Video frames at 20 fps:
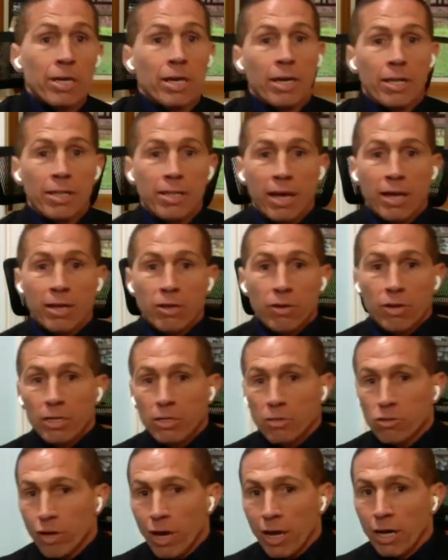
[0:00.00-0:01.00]
and then you
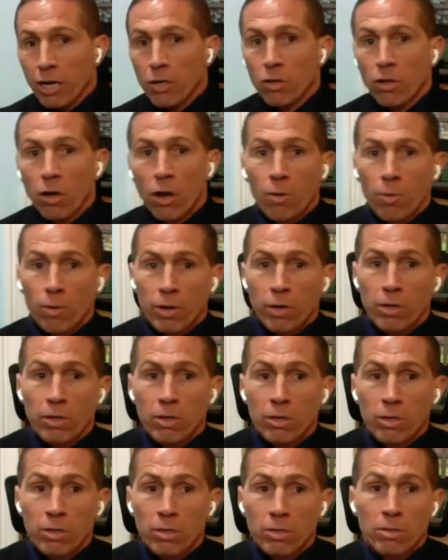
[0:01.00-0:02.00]
can try to lower
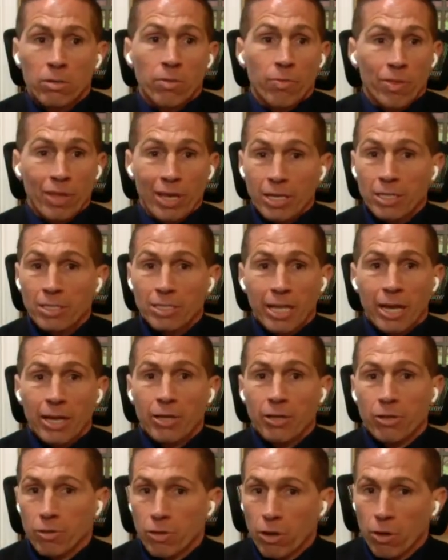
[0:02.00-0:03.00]
things that
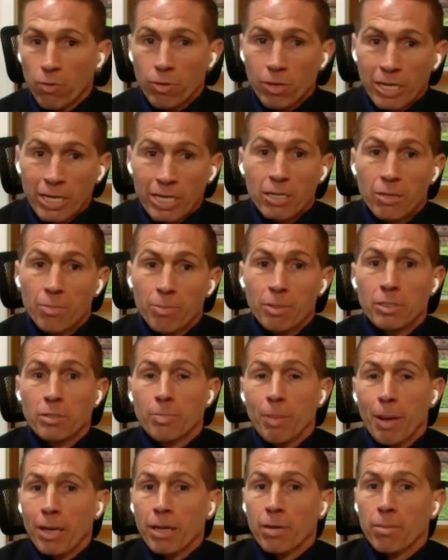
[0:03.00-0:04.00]
you don't need to be
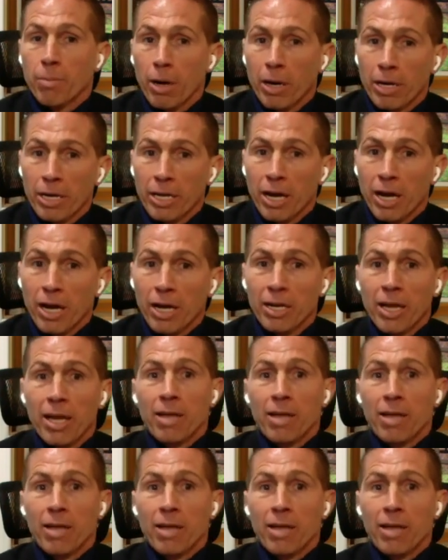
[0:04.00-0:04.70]
spending money on,